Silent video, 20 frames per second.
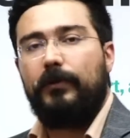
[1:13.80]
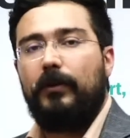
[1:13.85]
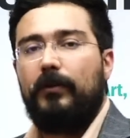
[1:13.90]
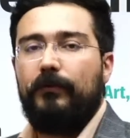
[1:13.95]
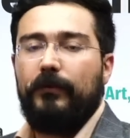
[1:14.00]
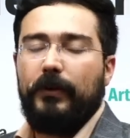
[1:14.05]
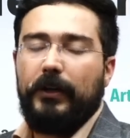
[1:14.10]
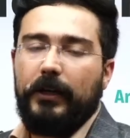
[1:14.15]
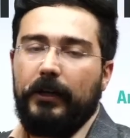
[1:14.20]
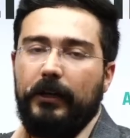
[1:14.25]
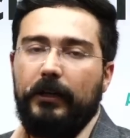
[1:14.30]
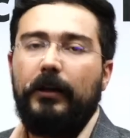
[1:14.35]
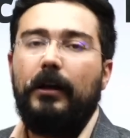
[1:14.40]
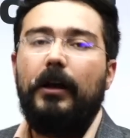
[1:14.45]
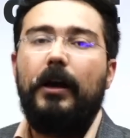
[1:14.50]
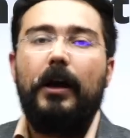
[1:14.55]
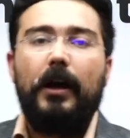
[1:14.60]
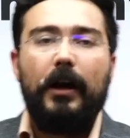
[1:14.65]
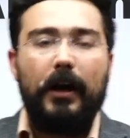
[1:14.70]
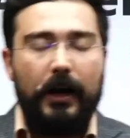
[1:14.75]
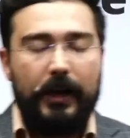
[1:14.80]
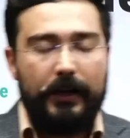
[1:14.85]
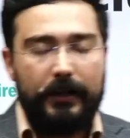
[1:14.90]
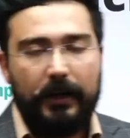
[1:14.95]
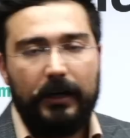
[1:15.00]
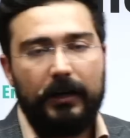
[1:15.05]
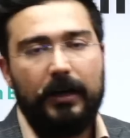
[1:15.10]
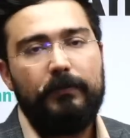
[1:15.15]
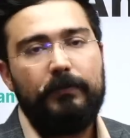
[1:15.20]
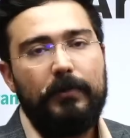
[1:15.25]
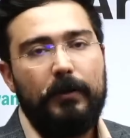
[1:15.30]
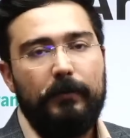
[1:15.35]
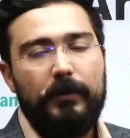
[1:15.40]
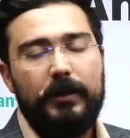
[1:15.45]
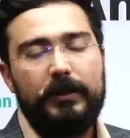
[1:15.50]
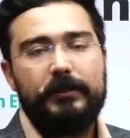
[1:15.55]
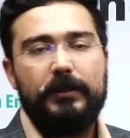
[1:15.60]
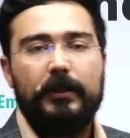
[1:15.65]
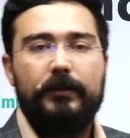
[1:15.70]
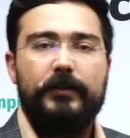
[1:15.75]
where Haryana Public
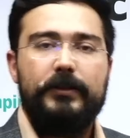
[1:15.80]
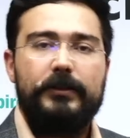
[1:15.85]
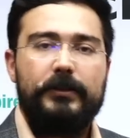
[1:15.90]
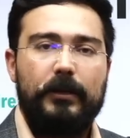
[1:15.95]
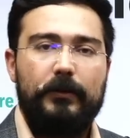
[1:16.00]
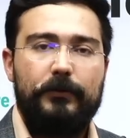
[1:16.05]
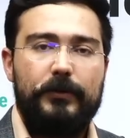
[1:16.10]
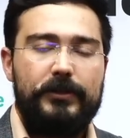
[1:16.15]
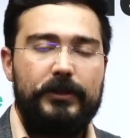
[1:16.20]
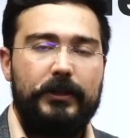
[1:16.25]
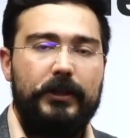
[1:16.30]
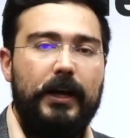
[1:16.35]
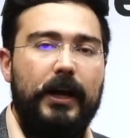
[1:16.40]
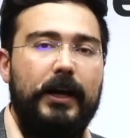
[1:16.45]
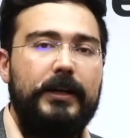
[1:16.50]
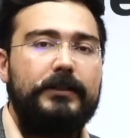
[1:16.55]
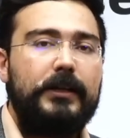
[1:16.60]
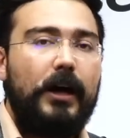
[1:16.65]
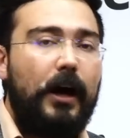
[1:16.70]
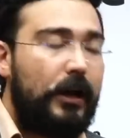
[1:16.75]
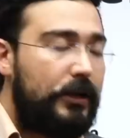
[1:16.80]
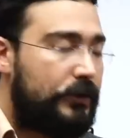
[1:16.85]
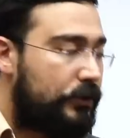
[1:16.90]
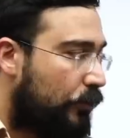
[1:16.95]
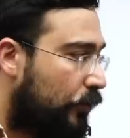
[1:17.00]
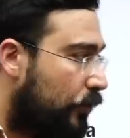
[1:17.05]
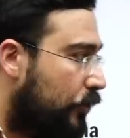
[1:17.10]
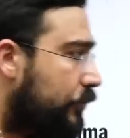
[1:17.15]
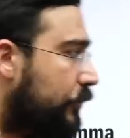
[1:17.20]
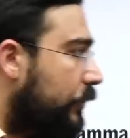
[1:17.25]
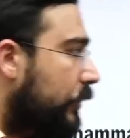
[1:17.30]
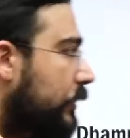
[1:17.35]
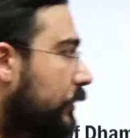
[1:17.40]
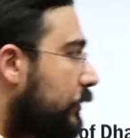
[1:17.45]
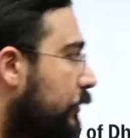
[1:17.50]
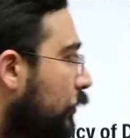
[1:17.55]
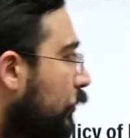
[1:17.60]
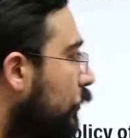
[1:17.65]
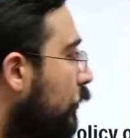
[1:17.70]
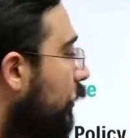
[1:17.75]
Service Commission has asked questions.
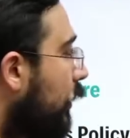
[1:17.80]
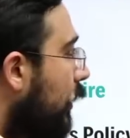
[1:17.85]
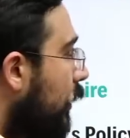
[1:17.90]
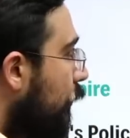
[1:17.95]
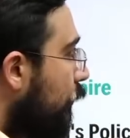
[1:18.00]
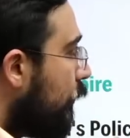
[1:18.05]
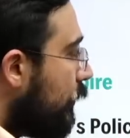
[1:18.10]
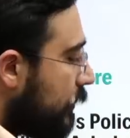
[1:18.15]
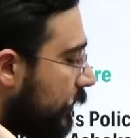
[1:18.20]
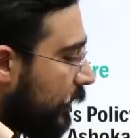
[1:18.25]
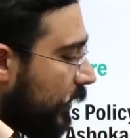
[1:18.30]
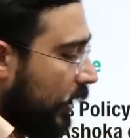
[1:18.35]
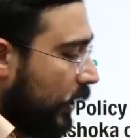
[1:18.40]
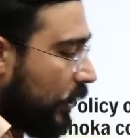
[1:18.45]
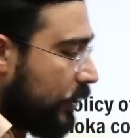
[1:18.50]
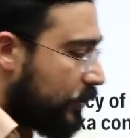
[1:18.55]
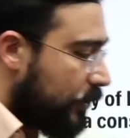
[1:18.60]
So if we see ancient